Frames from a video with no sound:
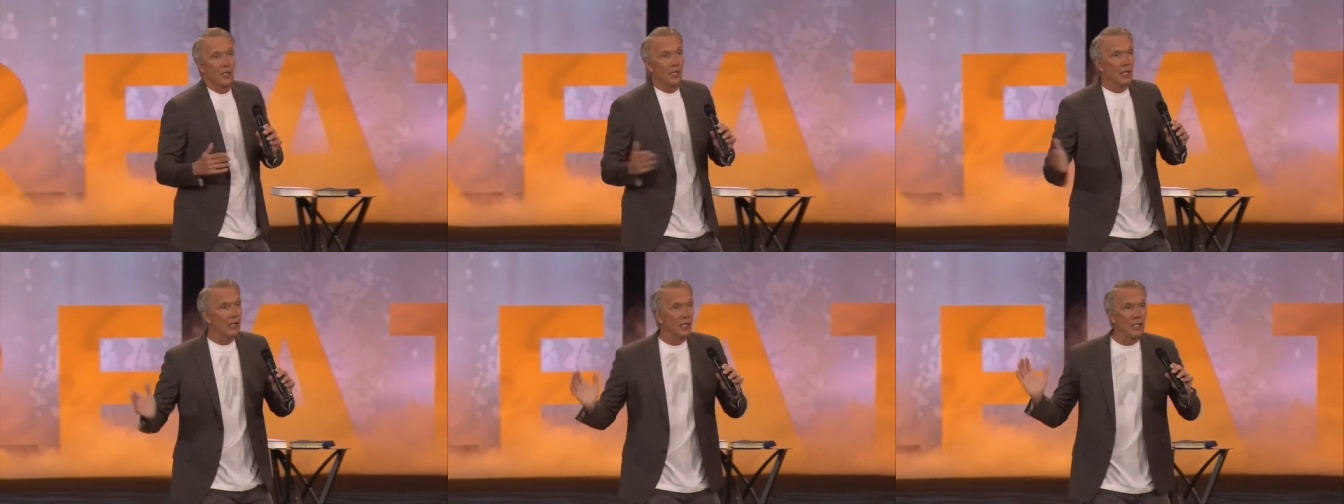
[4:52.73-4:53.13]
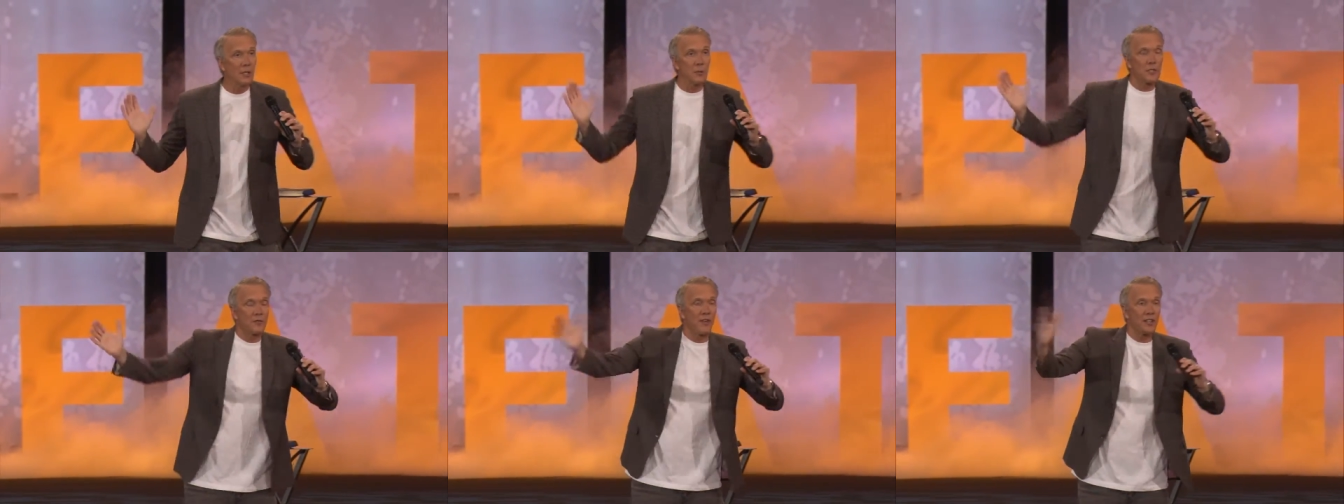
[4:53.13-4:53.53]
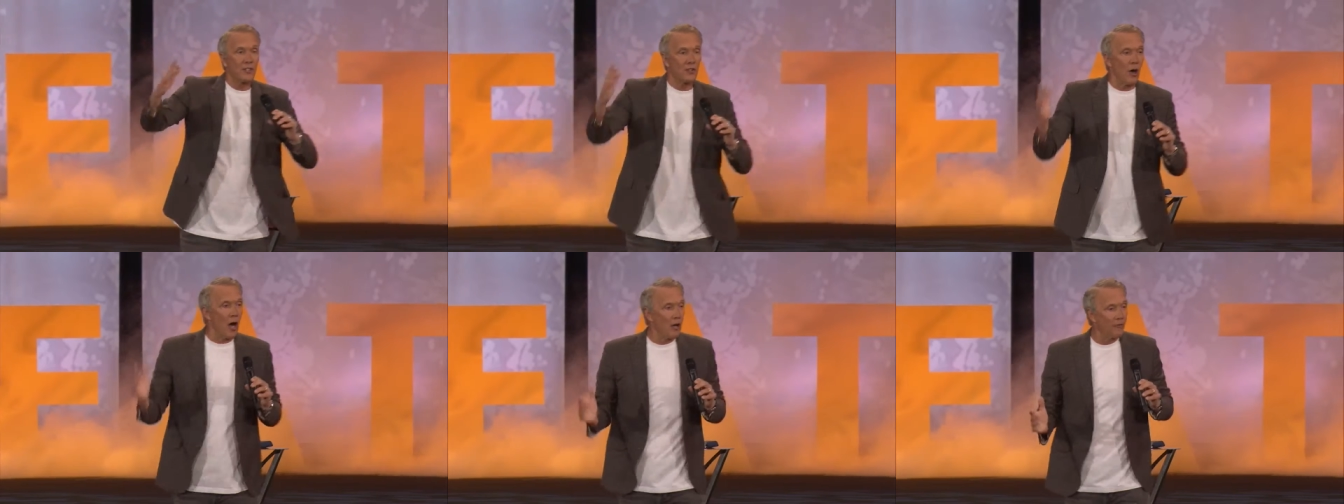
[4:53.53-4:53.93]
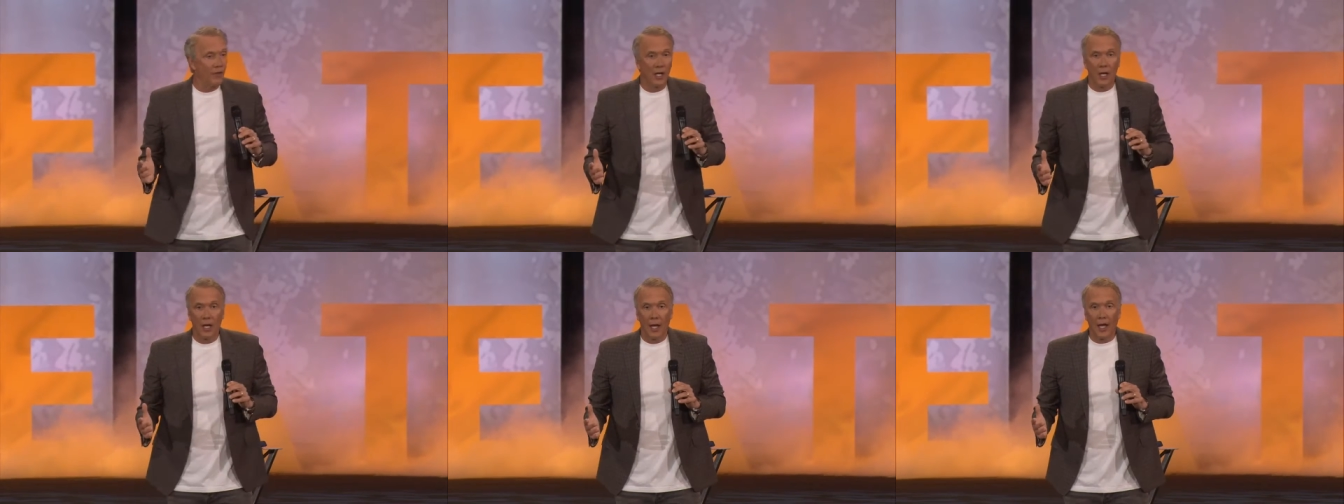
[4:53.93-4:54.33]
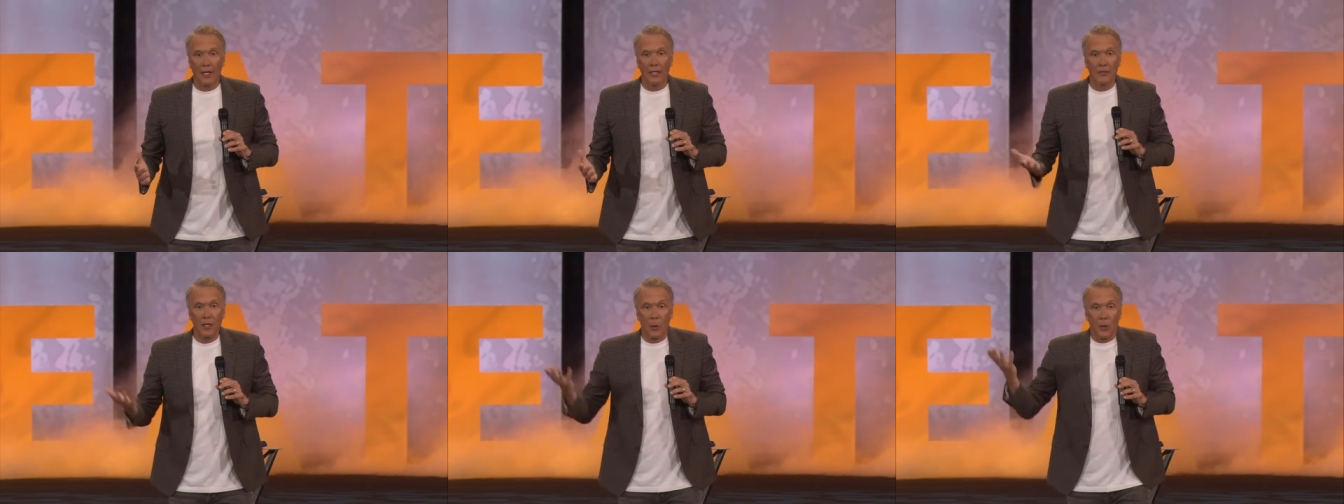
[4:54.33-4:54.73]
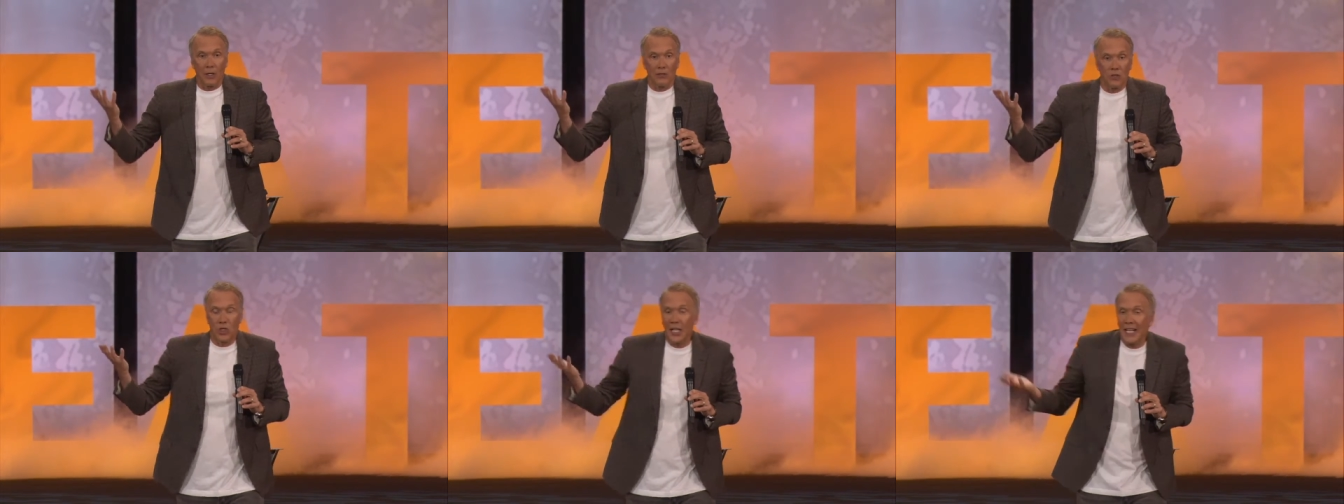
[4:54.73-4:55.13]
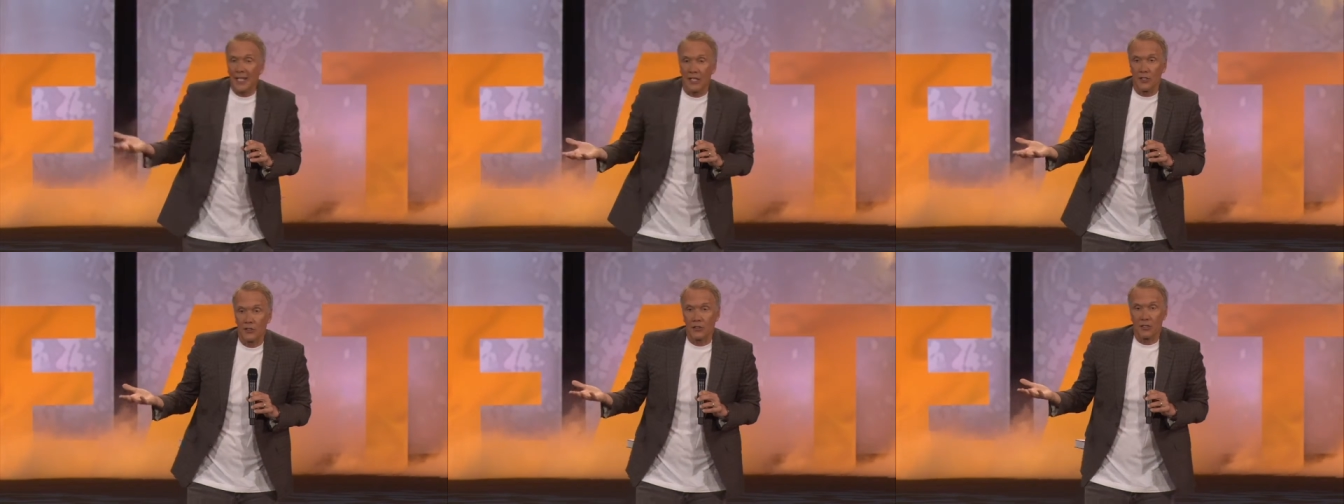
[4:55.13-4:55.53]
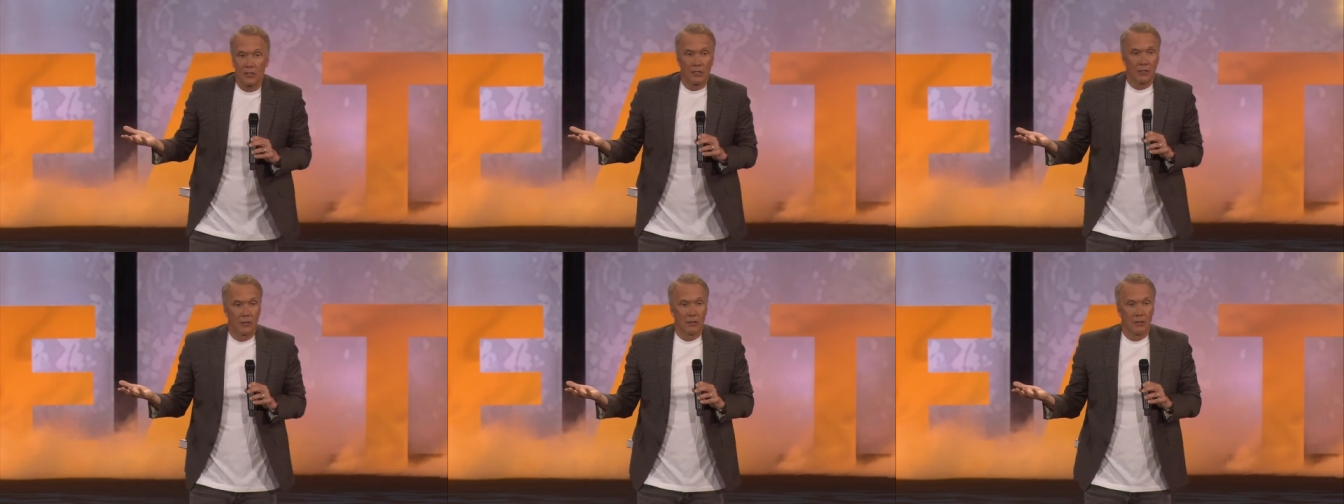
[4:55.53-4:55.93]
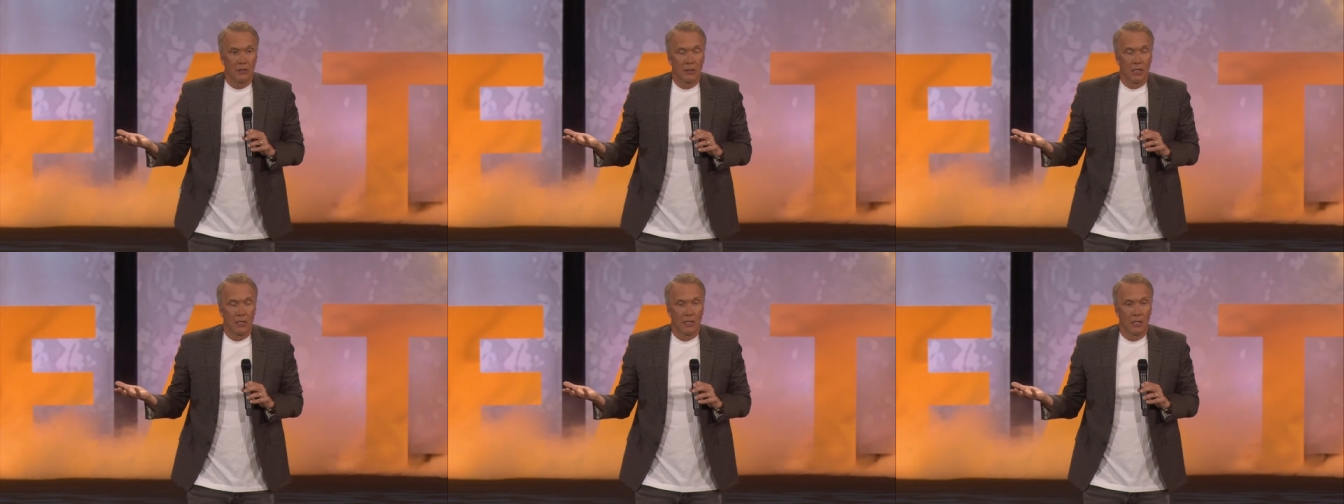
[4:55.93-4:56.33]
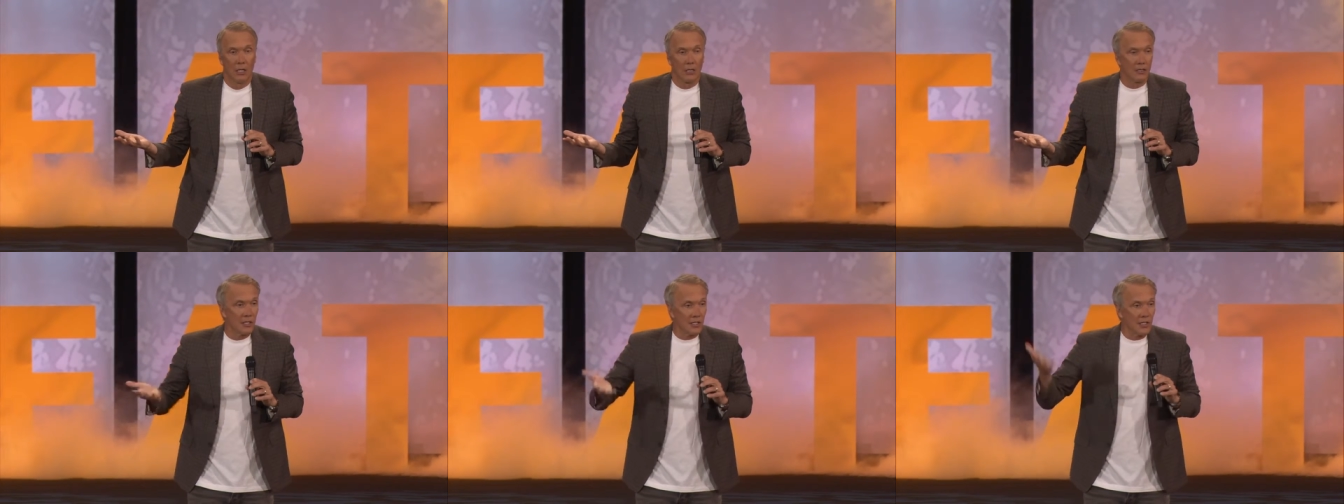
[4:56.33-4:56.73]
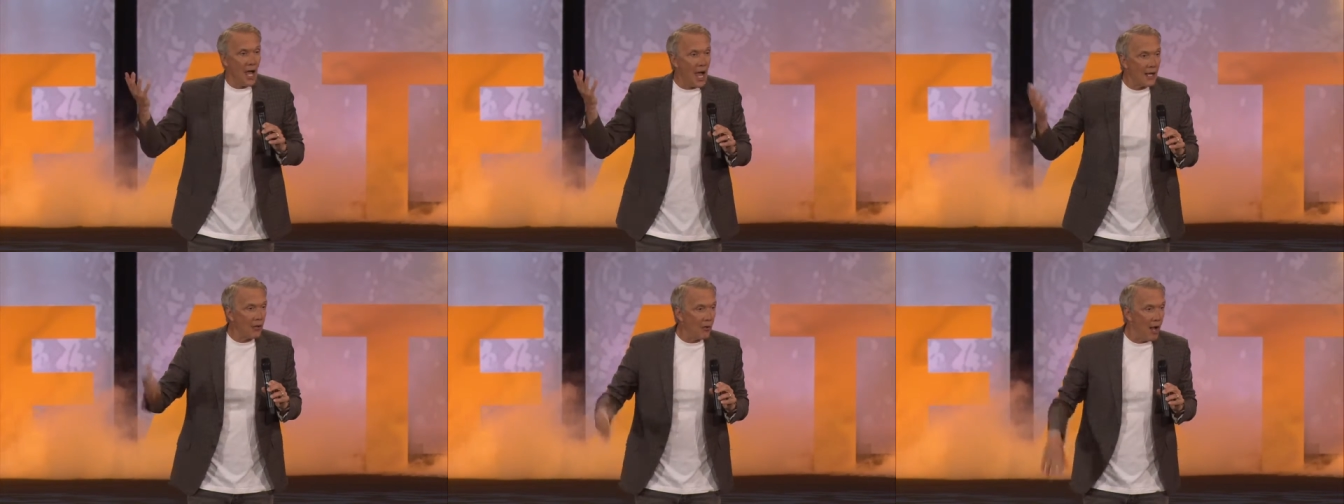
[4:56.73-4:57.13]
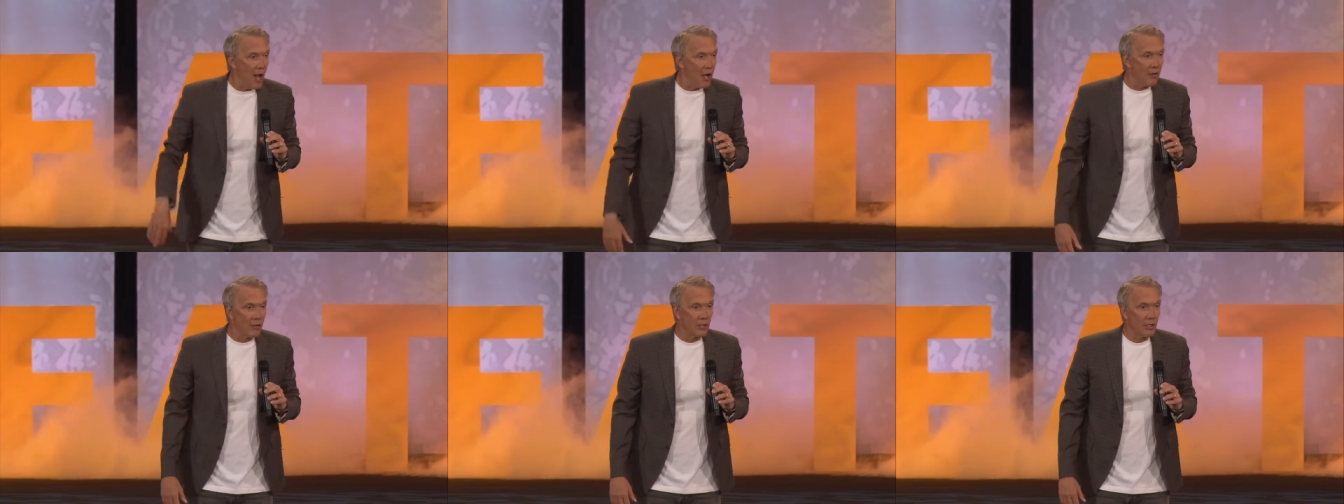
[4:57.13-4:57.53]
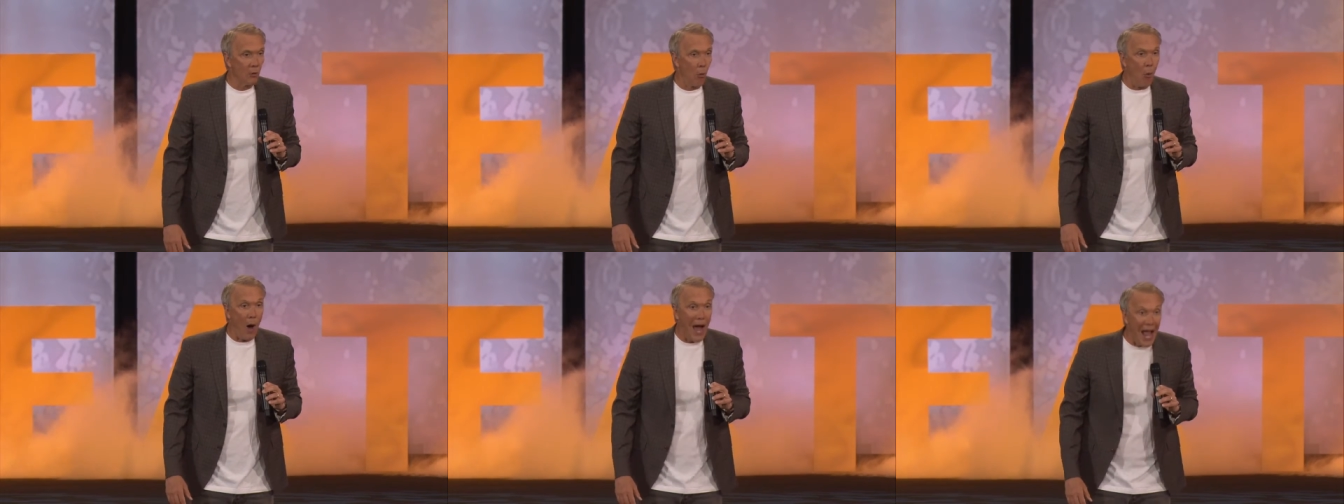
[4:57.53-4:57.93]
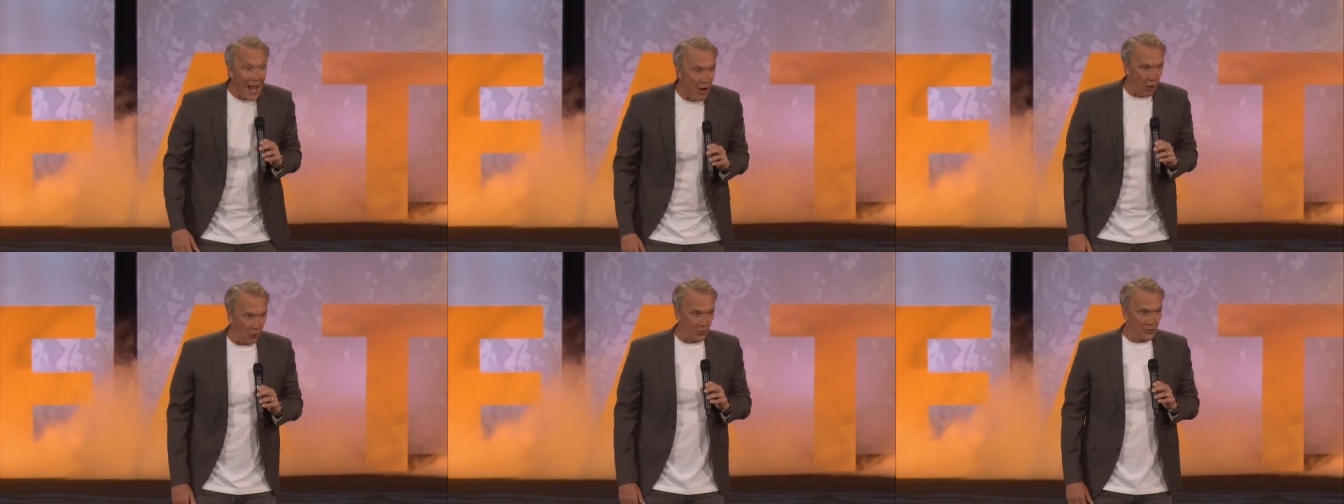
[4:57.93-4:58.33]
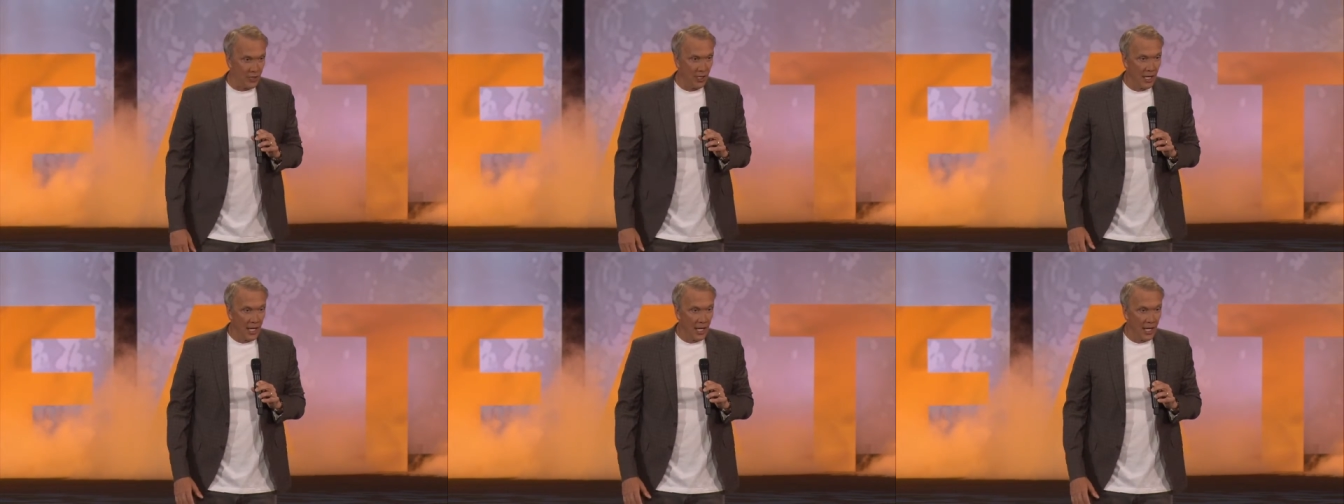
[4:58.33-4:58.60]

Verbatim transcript: Uh, it was fenced off, and there were cheetahs just lying around, wild.